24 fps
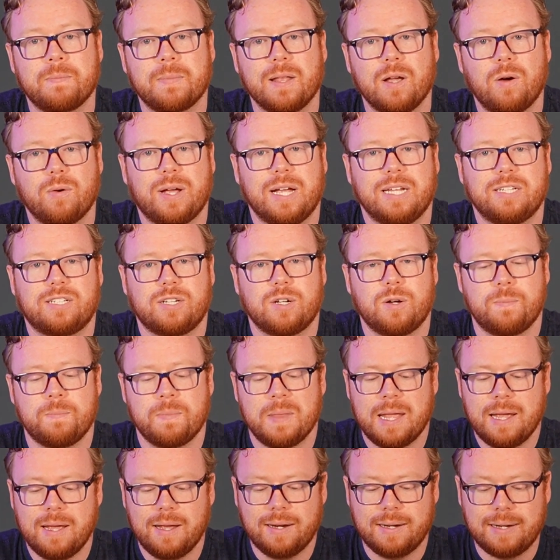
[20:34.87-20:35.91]
Okay, so
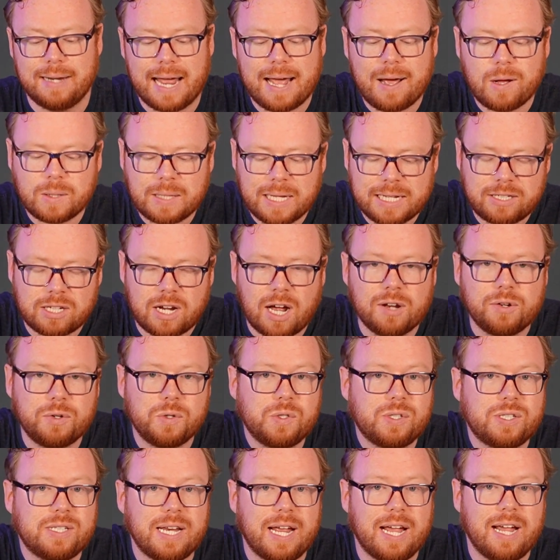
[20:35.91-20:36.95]
now let's
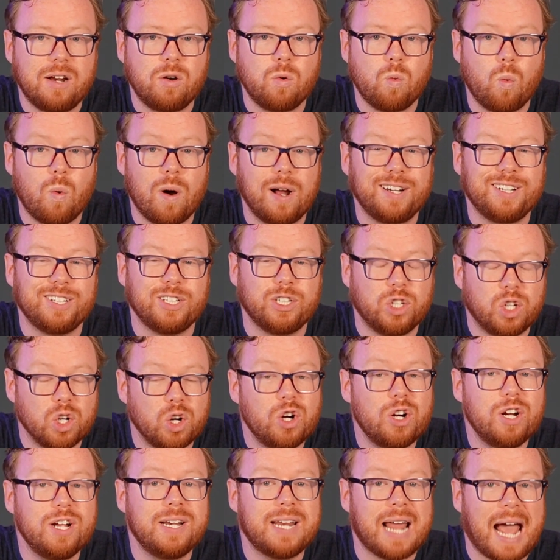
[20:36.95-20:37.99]
understand what
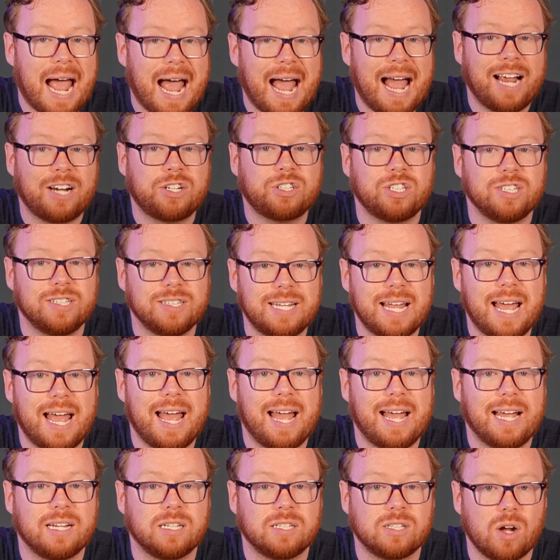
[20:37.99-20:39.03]
good action
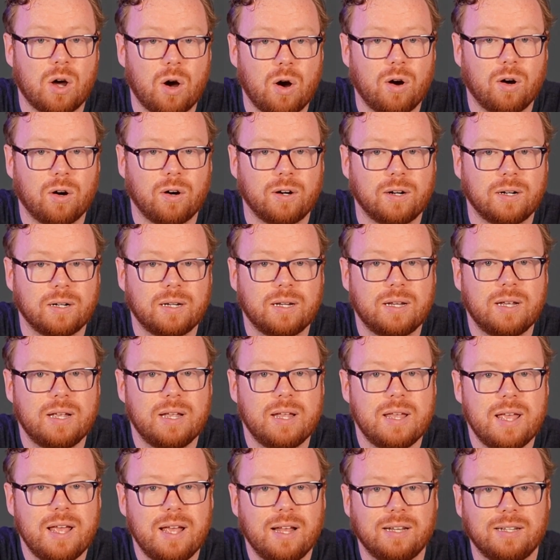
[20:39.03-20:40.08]
tags are.
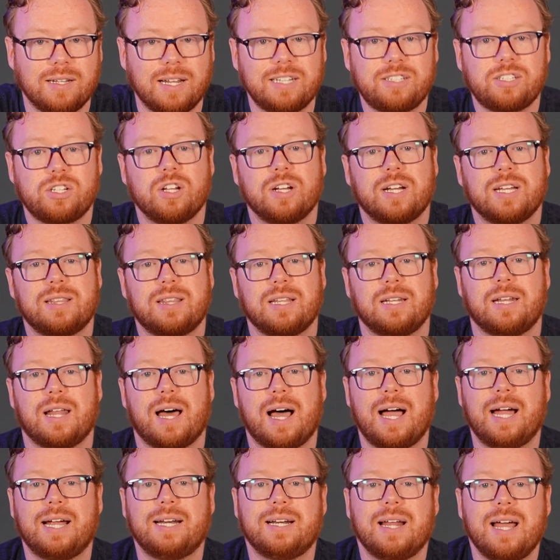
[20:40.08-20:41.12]
Let's look at the
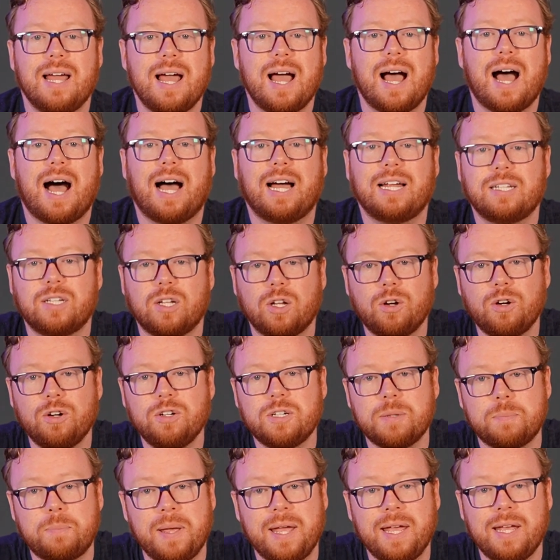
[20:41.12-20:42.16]
line, "I learned
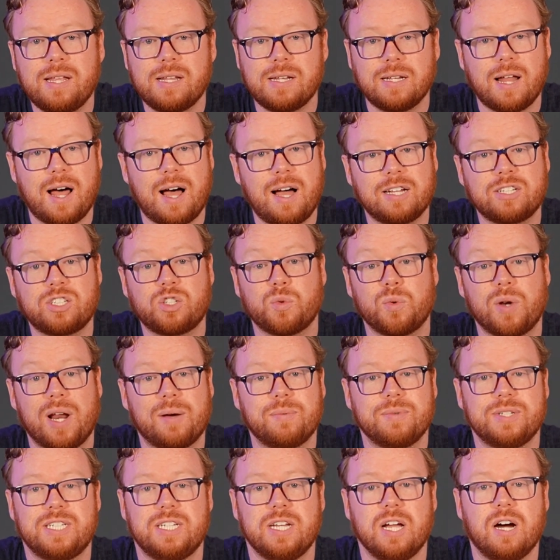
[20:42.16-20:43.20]
to pick locks when I
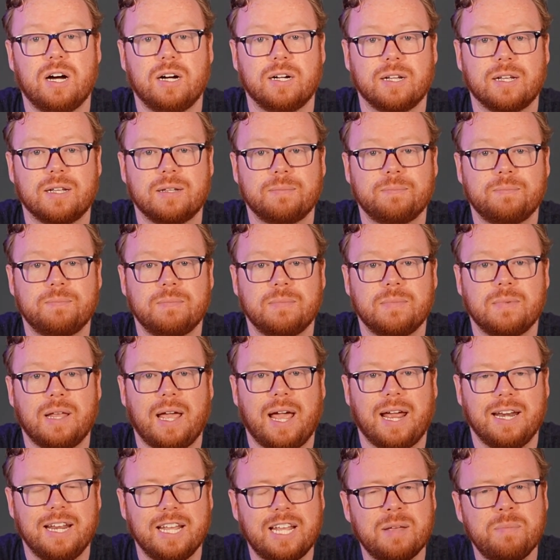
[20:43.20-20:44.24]
was young."
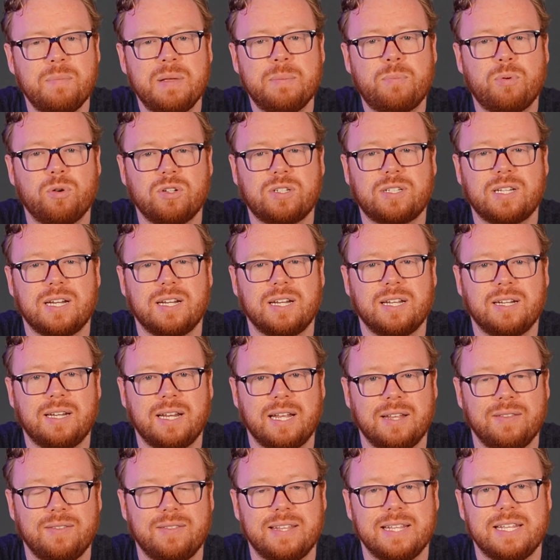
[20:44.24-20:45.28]
And it can be presented
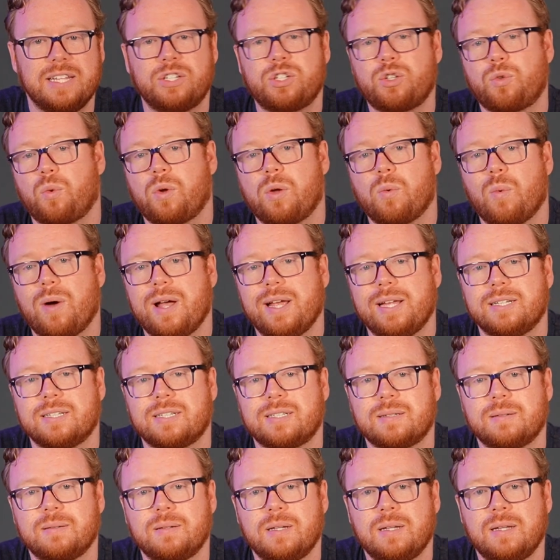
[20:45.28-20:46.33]
in these three ways.